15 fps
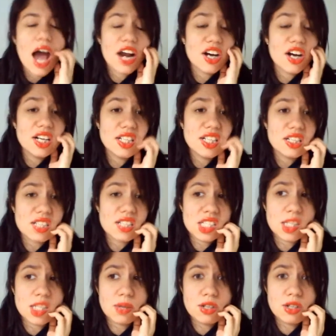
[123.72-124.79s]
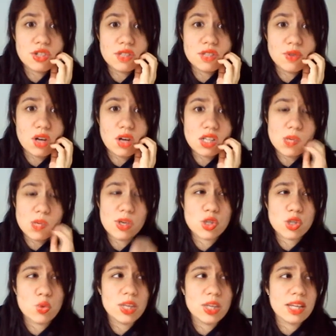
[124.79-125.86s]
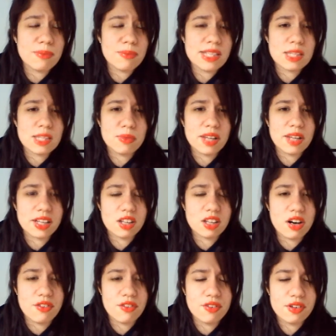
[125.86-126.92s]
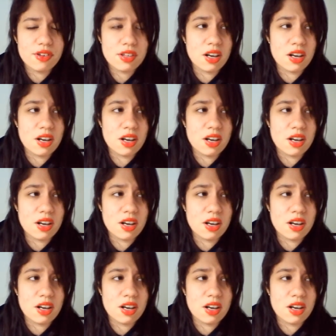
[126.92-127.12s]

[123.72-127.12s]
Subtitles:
And I heard that in some countries, if you call someone a squid, that means them like they're